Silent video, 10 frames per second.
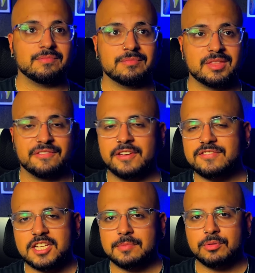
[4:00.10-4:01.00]
The
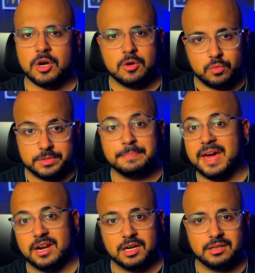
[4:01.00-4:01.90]
fifteen Pro was
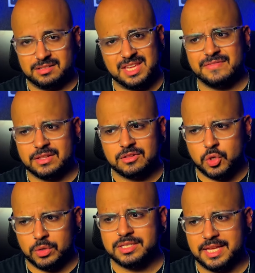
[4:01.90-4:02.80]
better, even
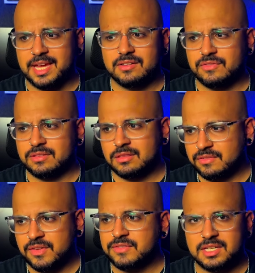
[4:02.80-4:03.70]
towards the end of it, the
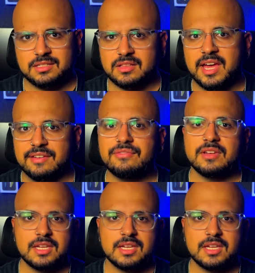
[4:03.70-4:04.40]
fifteen's life,